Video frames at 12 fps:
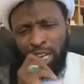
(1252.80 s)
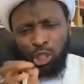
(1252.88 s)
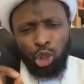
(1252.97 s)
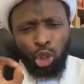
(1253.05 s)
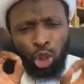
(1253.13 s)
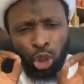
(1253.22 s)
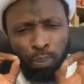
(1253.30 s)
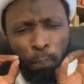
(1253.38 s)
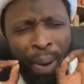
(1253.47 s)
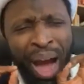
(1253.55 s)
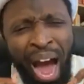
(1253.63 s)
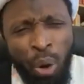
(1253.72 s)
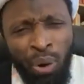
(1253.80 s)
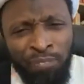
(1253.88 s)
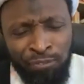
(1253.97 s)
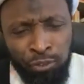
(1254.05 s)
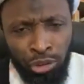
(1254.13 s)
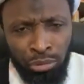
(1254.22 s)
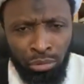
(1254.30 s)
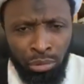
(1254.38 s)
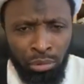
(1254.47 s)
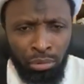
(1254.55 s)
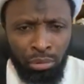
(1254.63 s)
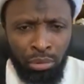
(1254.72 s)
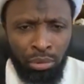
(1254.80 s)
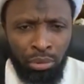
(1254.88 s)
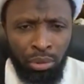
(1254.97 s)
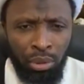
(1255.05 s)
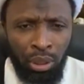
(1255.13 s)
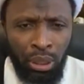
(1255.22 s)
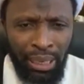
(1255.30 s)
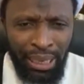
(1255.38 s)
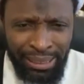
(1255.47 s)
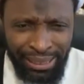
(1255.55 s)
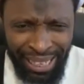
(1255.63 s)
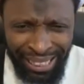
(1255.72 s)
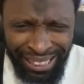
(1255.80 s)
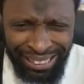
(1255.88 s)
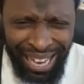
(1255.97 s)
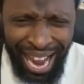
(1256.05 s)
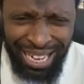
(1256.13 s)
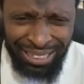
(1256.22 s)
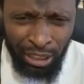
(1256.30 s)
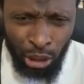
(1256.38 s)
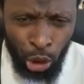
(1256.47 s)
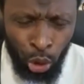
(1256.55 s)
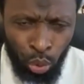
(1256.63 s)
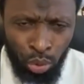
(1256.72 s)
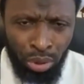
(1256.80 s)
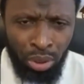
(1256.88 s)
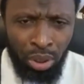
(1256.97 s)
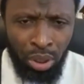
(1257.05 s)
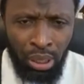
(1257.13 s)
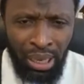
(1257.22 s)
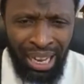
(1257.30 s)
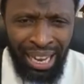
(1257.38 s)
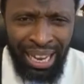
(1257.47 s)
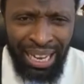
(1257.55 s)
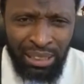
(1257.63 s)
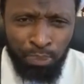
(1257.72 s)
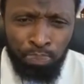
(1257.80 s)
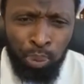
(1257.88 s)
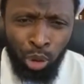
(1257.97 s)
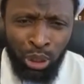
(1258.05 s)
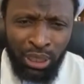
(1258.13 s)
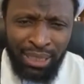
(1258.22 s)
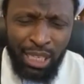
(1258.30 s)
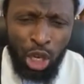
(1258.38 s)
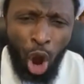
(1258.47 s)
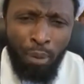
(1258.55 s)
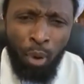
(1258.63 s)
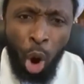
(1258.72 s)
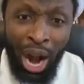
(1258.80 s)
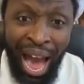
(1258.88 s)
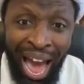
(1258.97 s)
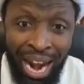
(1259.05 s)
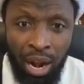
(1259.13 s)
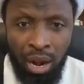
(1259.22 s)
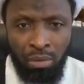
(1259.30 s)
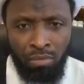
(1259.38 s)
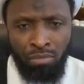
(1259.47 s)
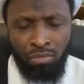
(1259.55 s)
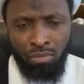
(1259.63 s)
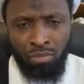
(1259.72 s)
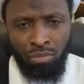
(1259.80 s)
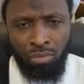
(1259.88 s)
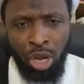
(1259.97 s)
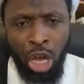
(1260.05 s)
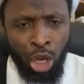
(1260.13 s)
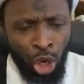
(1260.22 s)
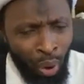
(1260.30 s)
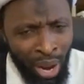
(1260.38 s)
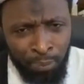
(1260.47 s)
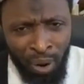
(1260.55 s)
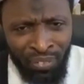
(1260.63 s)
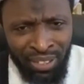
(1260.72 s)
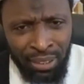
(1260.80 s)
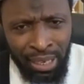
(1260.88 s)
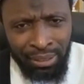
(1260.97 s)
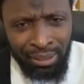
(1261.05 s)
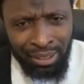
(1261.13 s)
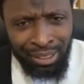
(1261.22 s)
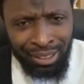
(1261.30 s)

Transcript: It's powerful. It energizes you. It boosts your morale. You know what Prophet said?